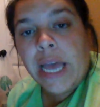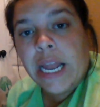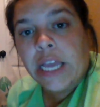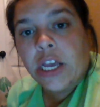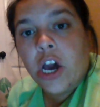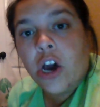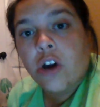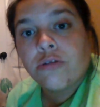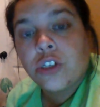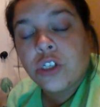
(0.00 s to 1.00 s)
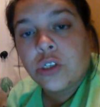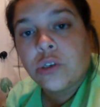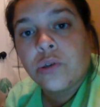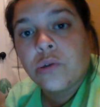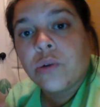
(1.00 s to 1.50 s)
and go
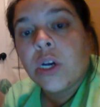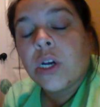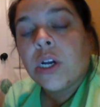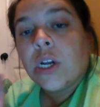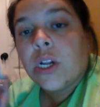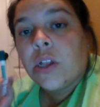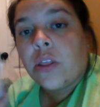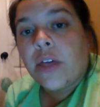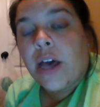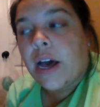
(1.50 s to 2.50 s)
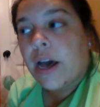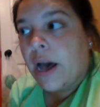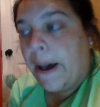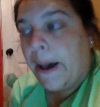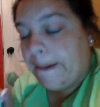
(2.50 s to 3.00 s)
to
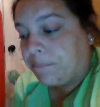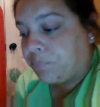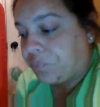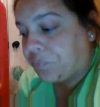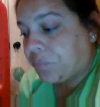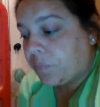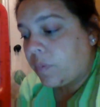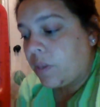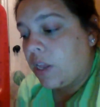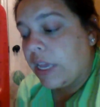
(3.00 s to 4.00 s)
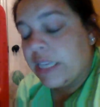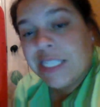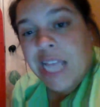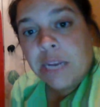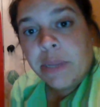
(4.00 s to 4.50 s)
the
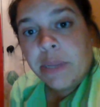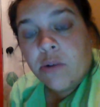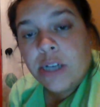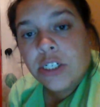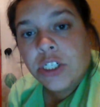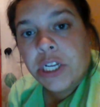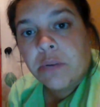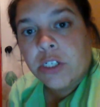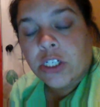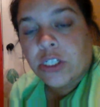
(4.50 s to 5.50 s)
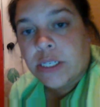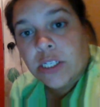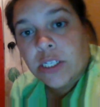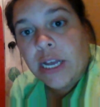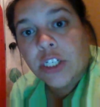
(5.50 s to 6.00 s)
assignment question, which is the
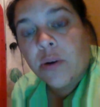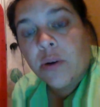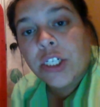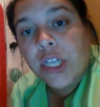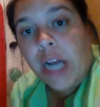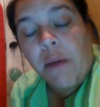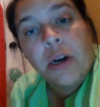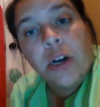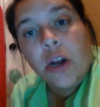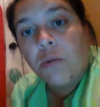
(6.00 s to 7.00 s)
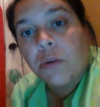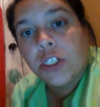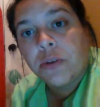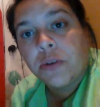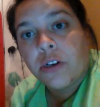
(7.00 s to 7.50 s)
discussion question. I want to know
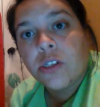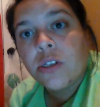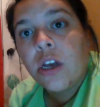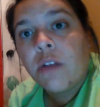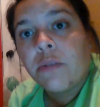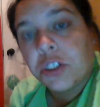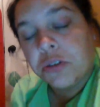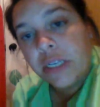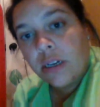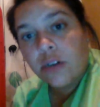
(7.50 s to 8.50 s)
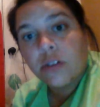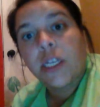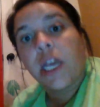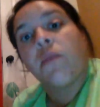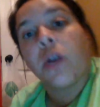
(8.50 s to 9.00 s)
what you understood, what you didn't
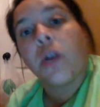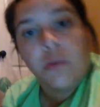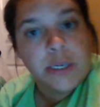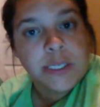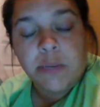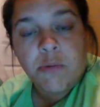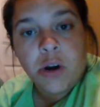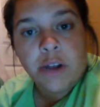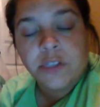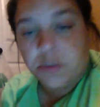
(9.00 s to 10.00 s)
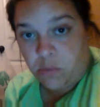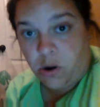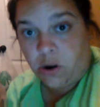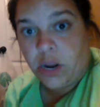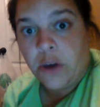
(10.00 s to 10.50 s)
understand, what you want to see more of
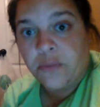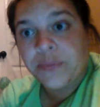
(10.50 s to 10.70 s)
tomorrow.